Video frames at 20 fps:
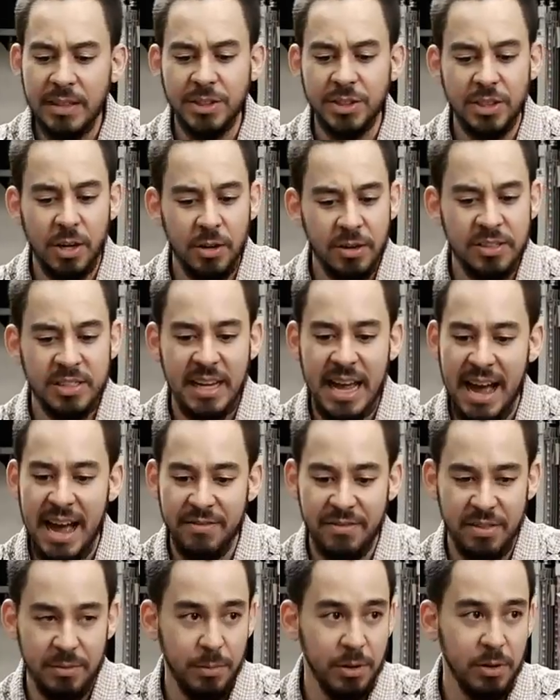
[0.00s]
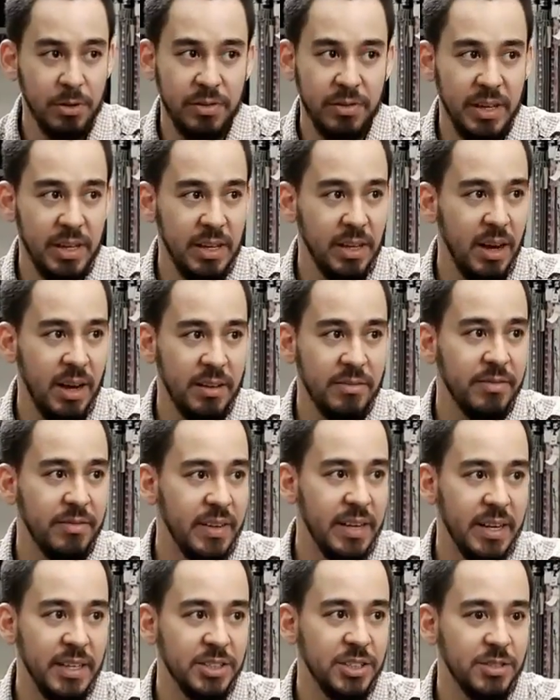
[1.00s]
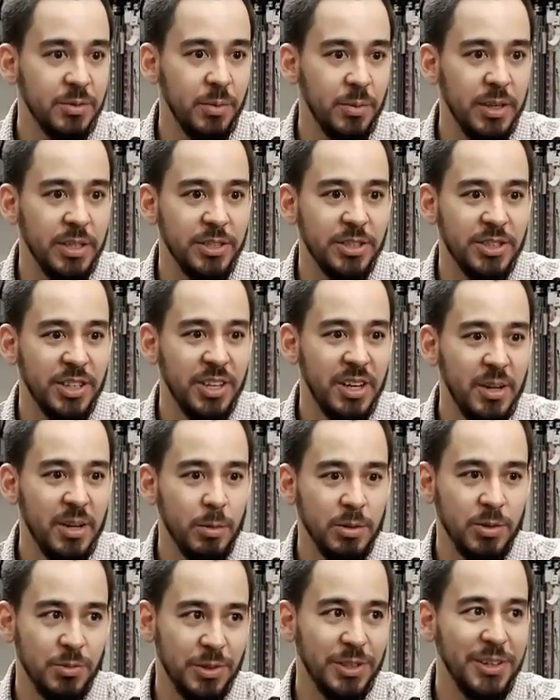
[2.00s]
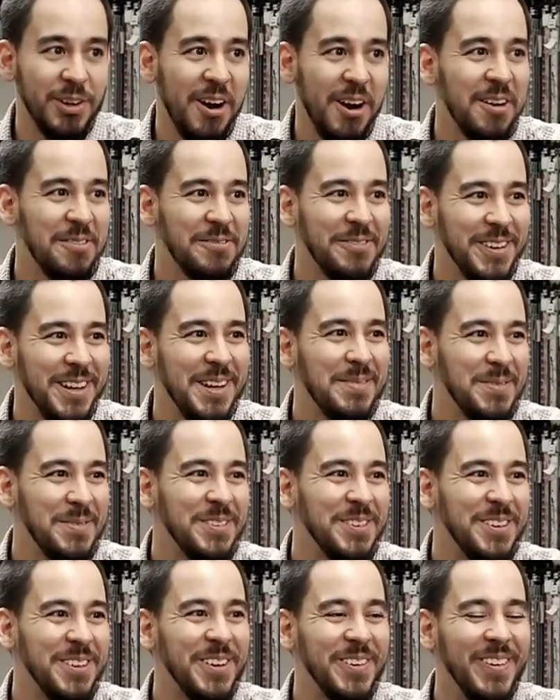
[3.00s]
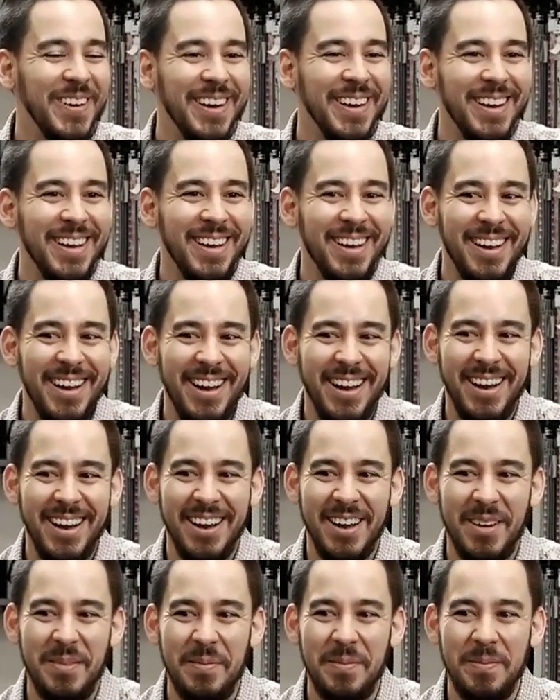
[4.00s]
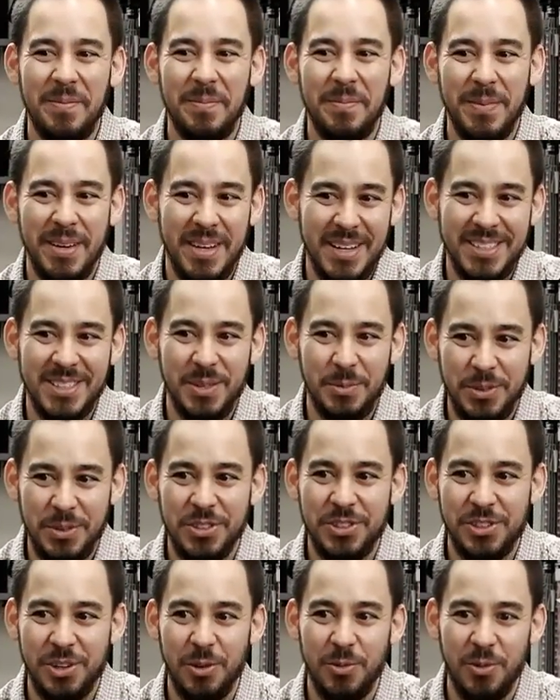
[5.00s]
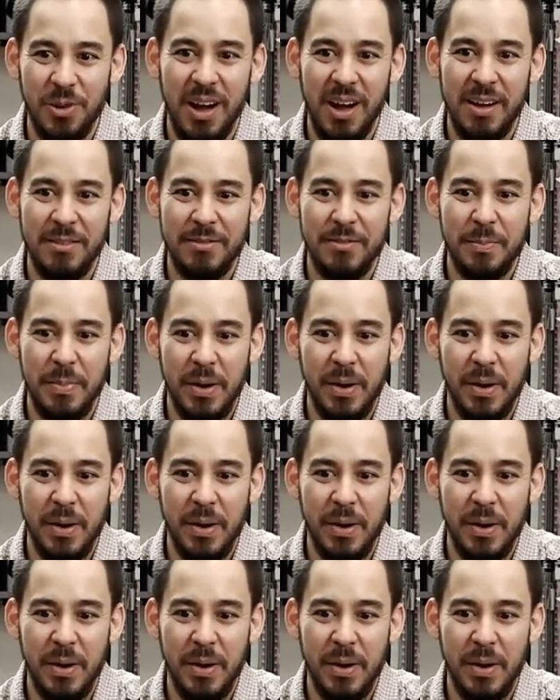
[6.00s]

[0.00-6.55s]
He showed us half the movie unfinished, which was really hard for him to do, because it was so rough.